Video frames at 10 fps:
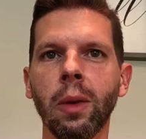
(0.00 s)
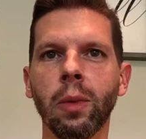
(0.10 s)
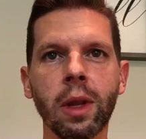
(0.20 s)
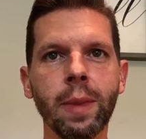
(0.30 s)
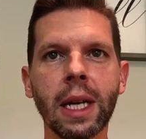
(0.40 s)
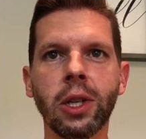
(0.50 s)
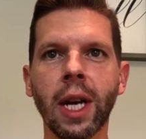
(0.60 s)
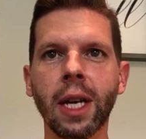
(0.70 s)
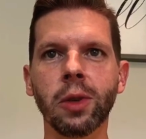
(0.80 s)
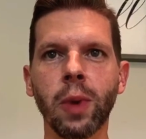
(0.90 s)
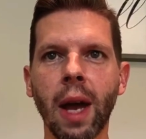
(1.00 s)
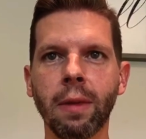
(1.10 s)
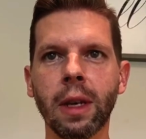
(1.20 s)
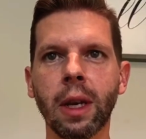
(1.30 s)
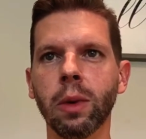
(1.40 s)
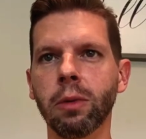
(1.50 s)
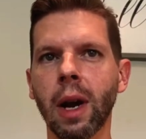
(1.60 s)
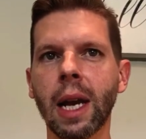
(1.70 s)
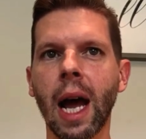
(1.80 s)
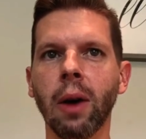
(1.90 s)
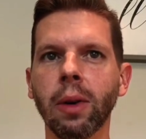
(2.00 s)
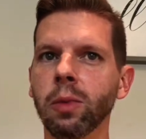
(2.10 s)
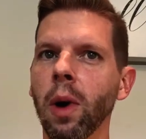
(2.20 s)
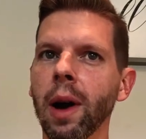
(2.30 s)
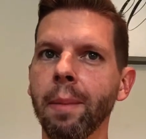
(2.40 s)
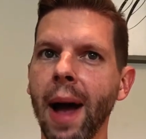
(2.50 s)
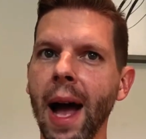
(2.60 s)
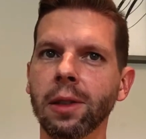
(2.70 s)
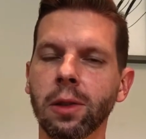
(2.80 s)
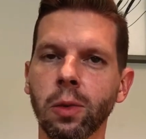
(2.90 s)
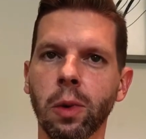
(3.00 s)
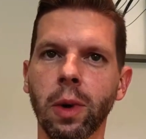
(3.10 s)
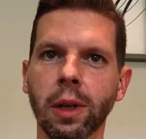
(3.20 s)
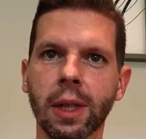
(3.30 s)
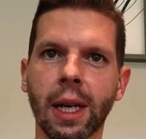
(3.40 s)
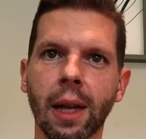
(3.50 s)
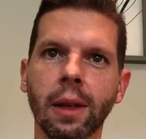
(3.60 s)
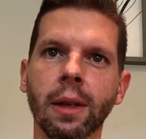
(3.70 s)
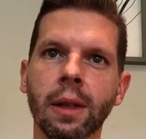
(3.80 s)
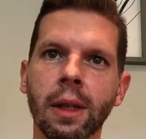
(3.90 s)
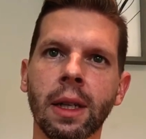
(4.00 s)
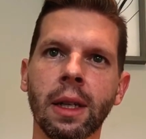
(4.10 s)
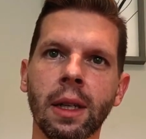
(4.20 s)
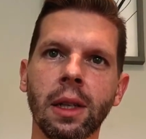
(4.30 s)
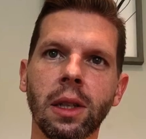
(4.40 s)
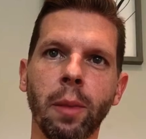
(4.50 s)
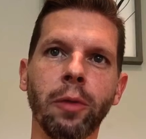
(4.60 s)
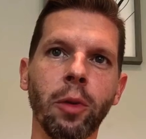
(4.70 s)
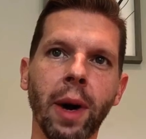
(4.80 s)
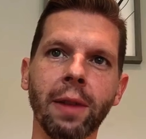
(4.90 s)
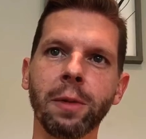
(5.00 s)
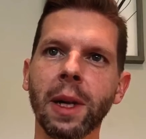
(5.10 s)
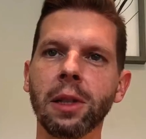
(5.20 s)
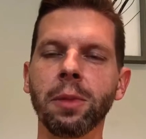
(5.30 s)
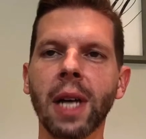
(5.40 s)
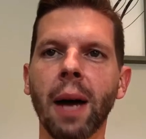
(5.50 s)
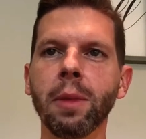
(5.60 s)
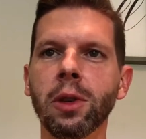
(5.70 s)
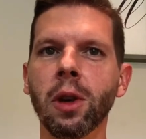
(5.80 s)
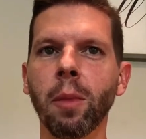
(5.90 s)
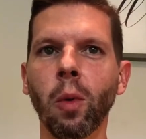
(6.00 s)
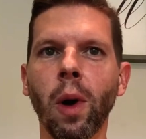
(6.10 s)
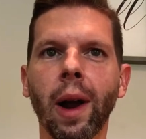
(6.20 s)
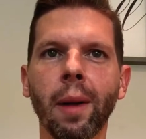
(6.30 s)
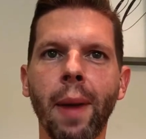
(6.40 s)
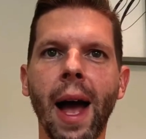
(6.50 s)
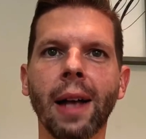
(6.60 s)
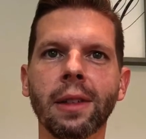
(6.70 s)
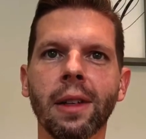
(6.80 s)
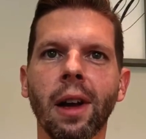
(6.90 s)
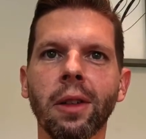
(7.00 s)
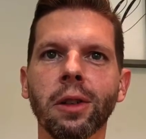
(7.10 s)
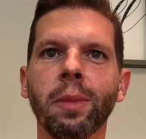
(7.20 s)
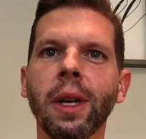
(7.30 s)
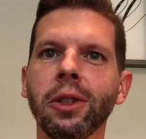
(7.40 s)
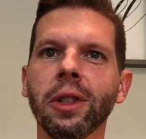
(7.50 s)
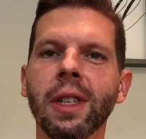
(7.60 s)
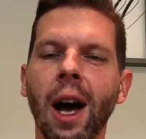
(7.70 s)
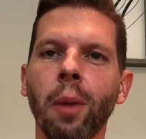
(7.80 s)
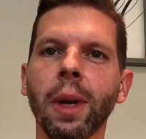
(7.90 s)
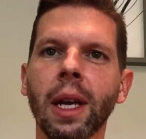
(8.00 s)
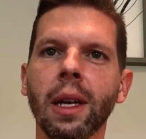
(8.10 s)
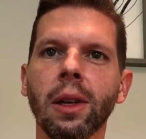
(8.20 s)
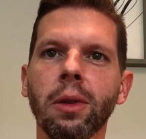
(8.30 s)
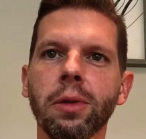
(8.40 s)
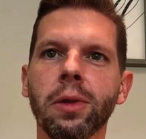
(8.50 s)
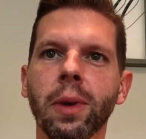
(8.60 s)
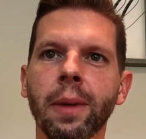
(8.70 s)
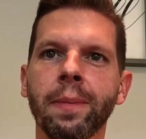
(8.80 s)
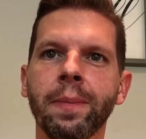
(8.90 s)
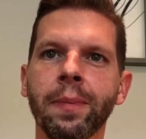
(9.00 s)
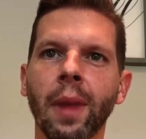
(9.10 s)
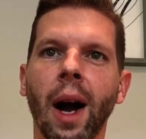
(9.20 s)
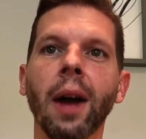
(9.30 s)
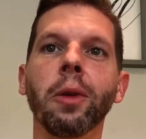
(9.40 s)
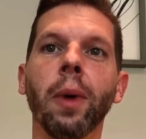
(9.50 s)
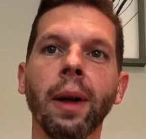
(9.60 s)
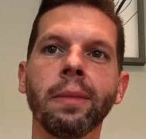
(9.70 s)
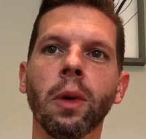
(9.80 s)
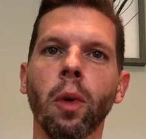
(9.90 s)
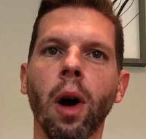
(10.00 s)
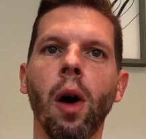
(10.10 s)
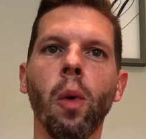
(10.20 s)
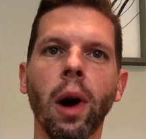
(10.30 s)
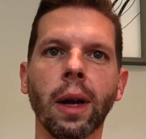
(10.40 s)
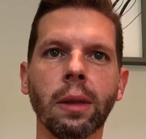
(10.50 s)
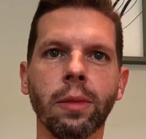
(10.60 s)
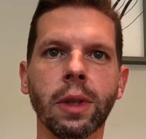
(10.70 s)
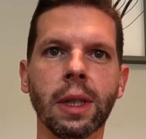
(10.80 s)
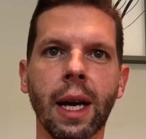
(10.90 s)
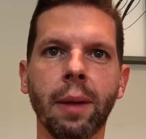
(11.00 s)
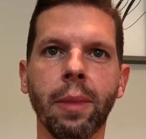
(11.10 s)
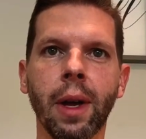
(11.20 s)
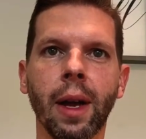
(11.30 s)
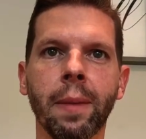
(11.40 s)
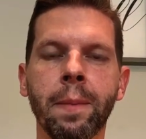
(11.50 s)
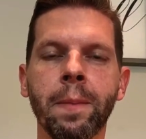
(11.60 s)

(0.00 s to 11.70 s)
One of the big changes we have to deal with right now is wearing masks when we're together. Some of you might have spent some time this summer wearing a mask and others might just now be getting used to it. Either way, we're all wearing them for the time being.